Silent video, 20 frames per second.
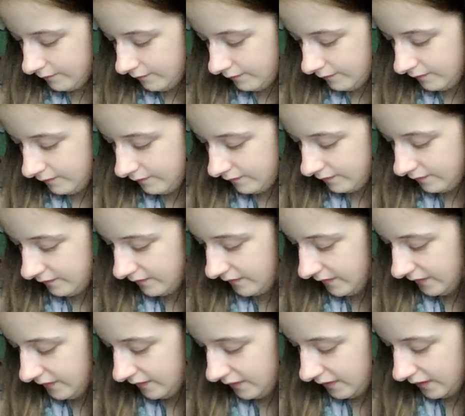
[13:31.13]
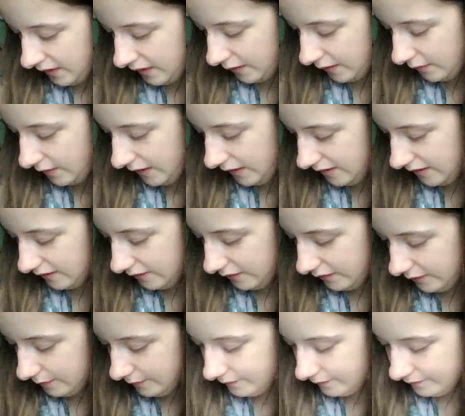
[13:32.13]
How oh, nice of them.
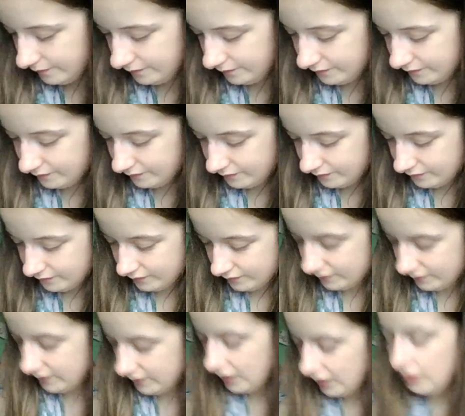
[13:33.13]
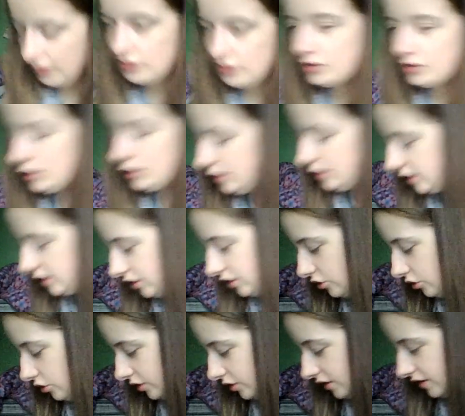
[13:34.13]
So this is just um,
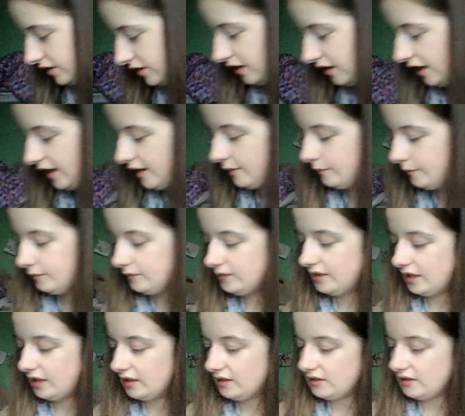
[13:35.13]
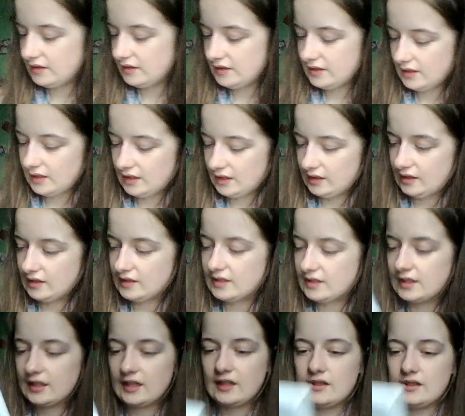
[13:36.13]
dance and it's a kids version.
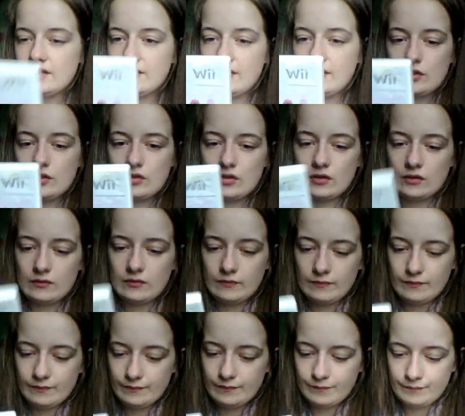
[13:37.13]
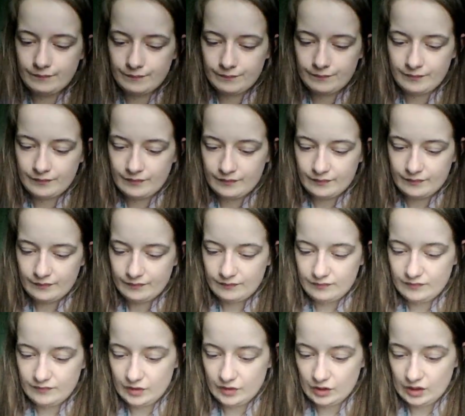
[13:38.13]
Don't know why I got the
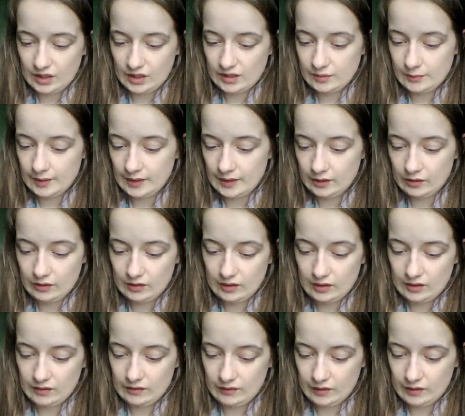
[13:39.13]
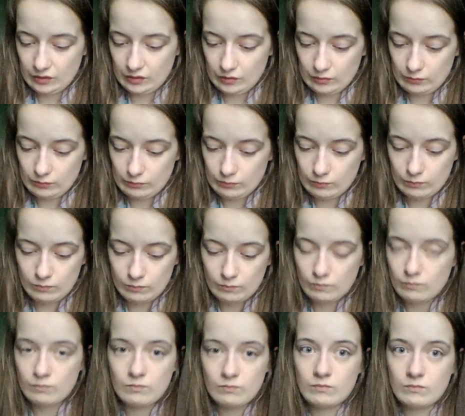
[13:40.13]
kids version. Not
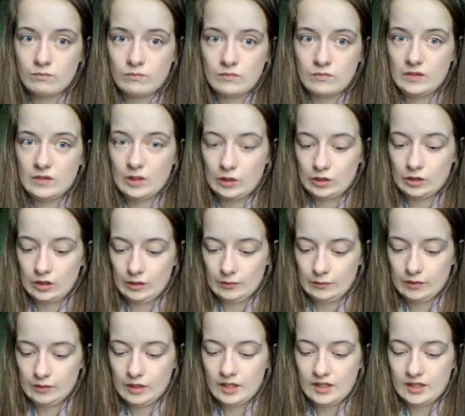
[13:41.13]
clue. Didn't even ask